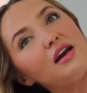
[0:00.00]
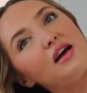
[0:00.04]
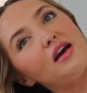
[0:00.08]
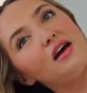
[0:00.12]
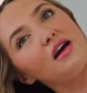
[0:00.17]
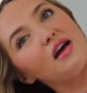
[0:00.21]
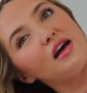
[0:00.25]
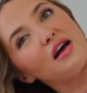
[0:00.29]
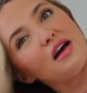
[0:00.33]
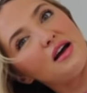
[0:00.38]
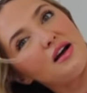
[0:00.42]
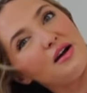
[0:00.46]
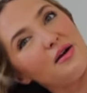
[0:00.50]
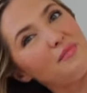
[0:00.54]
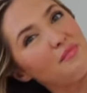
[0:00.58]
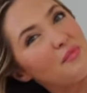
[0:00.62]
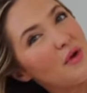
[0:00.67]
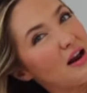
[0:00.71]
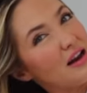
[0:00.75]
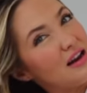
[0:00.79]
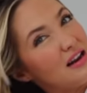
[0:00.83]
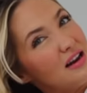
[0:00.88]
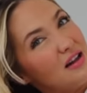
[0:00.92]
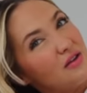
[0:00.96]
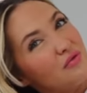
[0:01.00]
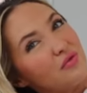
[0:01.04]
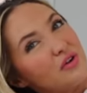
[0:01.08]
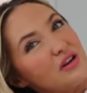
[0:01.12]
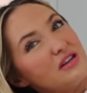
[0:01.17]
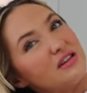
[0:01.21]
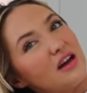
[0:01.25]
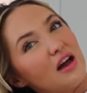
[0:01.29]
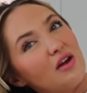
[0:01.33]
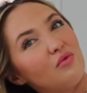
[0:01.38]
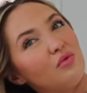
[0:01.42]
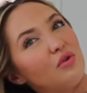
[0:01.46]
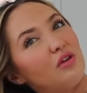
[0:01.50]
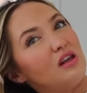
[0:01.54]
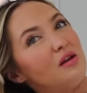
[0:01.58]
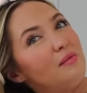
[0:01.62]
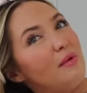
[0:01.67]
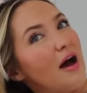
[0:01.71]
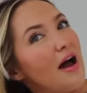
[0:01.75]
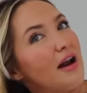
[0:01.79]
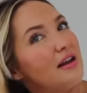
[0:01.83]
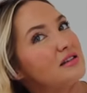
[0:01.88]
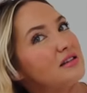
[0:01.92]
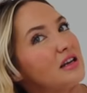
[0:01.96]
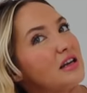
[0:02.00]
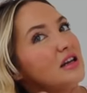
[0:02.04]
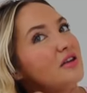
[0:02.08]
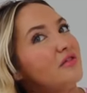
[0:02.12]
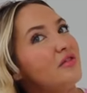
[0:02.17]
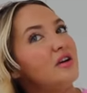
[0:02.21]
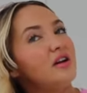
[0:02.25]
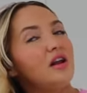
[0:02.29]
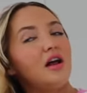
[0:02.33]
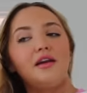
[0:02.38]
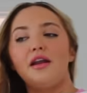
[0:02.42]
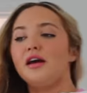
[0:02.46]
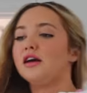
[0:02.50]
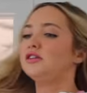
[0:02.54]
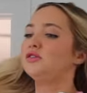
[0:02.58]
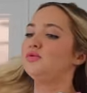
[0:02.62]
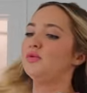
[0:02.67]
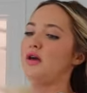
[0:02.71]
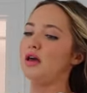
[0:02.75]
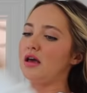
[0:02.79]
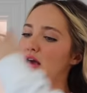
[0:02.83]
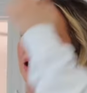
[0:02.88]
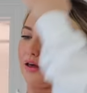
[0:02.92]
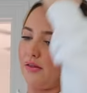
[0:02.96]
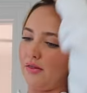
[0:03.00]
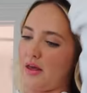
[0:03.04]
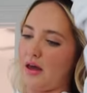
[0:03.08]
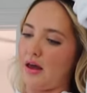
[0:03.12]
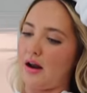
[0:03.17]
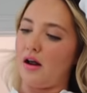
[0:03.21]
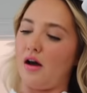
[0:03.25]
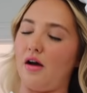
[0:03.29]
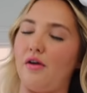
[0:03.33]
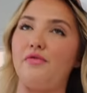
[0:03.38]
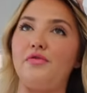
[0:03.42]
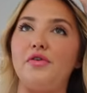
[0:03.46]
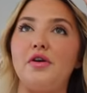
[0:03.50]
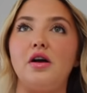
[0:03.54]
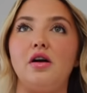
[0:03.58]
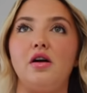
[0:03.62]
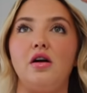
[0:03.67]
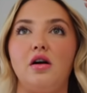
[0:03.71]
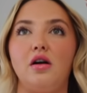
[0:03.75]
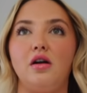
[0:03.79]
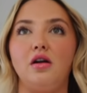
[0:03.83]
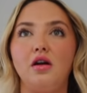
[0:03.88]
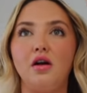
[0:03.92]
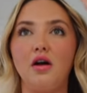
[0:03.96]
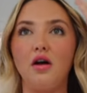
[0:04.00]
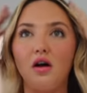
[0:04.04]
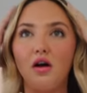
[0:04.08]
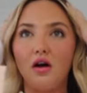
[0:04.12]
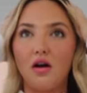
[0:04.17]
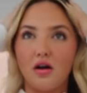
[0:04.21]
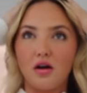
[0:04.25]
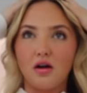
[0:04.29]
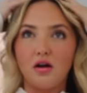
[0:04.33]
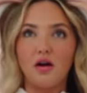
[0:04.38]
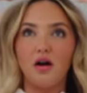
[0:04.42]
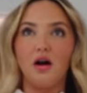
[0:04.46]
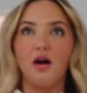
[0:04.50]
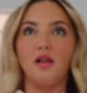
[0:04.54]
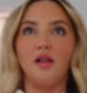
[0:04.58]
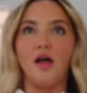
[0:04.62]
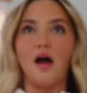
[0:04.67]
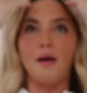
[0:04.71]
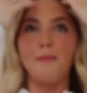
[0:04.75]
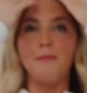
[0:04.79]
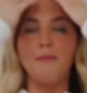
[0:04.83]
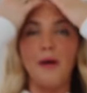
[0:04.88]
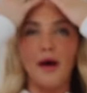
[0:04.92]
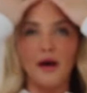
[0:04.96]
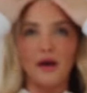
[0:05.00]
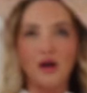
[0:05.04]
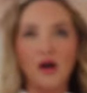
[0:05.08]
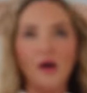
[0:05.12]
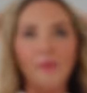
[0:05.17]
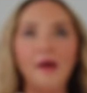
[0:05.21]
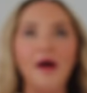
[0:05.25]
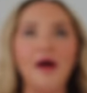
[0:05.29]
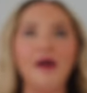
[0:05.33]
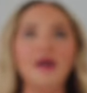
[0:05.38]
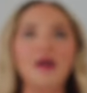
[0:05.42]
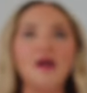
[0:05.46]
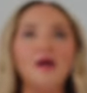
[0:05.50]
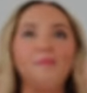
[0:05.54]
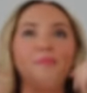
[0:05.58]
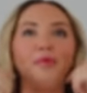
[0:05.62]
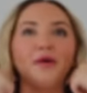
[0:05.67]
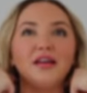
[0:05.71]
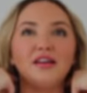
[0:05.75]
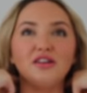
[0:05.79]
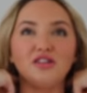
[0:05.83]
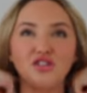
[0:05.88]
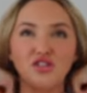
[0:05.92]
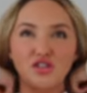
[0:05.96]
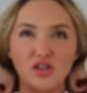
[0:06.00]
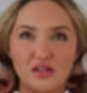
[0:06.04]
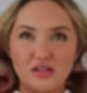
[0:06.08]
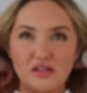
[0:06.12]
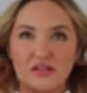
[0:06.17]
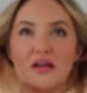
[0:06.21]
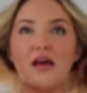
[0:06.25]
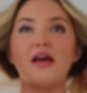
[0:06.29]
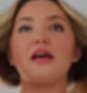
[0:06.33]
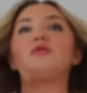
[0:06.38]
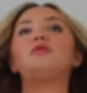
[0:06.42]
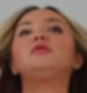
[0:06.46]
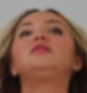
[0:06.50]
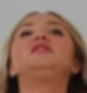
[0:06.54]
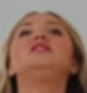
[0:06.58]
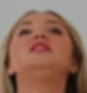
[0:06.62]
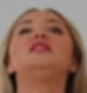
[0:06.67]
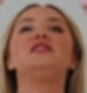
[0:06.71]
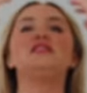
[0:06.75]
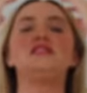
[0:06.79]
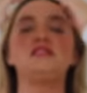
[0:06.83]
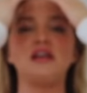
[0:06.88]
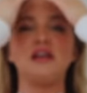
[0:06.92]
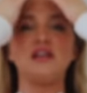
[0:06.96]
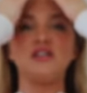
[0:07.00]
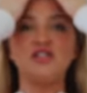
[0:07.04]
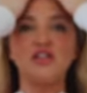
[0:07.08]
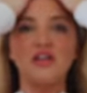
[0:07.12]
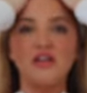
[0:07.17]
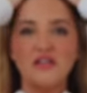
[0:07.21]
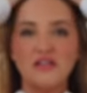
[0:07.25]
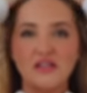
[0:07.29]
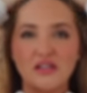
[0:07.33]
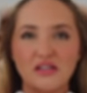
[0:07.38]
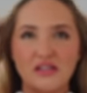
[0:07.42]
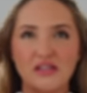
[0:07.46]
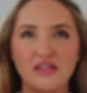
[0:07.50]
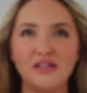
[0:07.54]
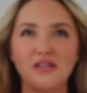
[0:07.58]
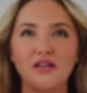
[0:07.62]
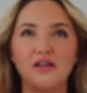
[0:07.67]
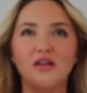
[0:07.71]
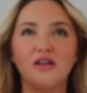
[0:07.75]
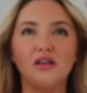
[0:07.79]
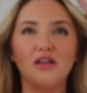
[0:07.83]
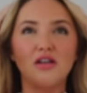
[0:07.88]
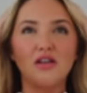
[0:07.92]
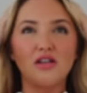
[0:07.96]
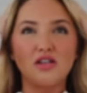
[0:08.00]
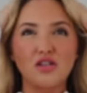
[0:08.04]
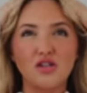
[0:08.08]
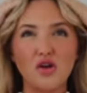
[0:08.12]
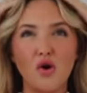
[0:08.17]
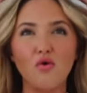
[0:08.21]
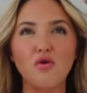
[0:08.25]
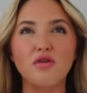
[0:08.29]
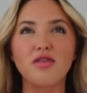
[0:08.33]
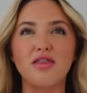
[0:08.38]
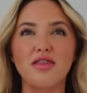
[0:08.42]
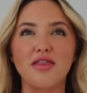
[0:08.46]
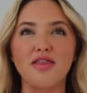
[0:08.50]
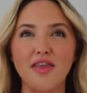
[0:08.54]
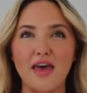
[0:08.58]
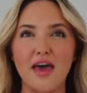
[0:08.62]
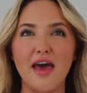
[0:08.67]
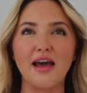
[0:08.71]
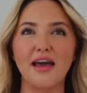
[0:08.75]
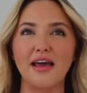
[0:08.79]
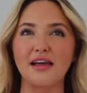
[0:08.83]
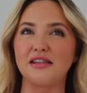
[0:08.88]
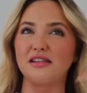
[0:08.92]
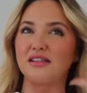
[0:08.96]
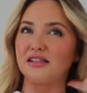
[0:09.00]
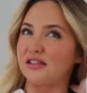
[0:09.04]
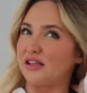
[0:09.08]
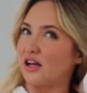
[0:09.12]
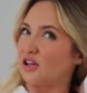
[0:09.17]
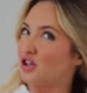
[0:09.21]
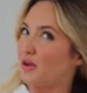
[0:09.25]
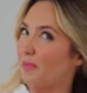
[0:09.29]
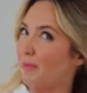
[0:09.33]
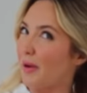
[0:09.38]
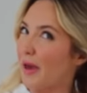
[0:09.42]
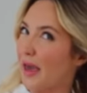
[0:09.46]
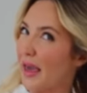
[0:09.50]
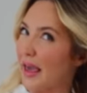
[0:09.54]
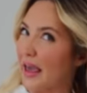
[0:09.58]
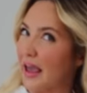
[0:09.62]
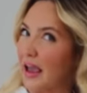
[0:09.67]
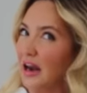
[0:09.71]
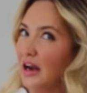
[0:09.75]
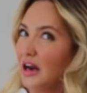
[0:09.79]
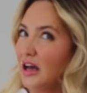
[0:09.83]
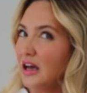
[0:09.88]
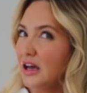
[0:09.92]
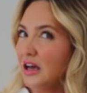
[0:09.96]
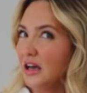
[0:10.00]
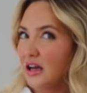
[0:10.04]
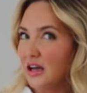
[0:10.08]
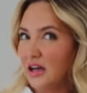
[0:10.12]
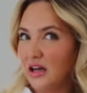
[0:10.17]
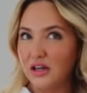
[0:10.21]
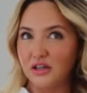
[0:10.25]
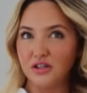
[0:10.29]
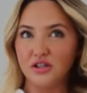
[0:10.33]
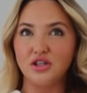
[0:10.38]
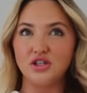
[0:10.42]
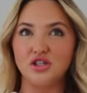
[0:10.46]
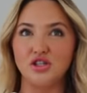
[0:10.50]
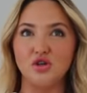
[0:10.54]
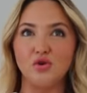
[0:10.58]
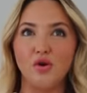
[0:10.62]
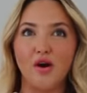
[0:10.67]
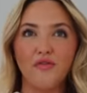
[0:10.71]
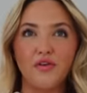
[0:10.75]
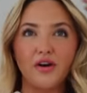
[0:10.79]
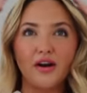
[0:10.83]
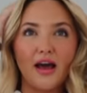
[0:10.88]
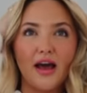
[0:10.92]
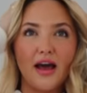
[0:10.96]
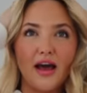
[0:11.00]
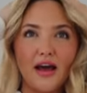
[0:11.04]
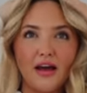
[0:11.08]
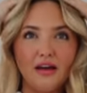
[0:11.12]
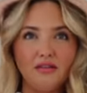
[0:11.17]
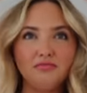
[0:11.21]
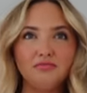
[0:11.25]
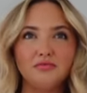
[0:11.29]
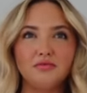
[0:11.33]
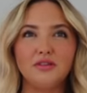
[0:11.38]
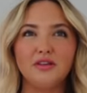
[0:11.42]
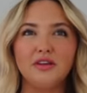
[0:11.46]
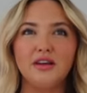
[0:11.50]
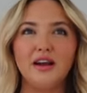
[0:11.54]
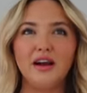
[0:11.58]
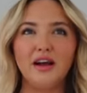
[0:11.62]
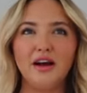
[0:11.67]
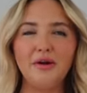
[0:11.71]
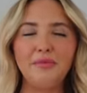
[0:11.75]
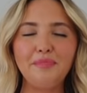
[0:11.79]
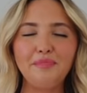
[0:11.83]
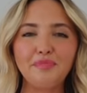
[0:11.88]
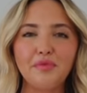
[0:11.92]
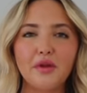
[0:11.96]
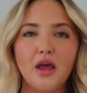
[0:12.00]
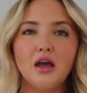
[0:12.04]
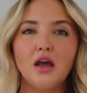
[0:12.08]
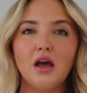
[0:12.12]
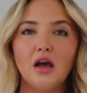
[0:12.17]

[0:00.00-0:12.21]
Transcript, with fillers: Um, I need it redone really bad. It's getting redone next week and then I'll feel a lot better about it. But it's just like with the extensions, it's so thick. It's such a pain to do every day, you know?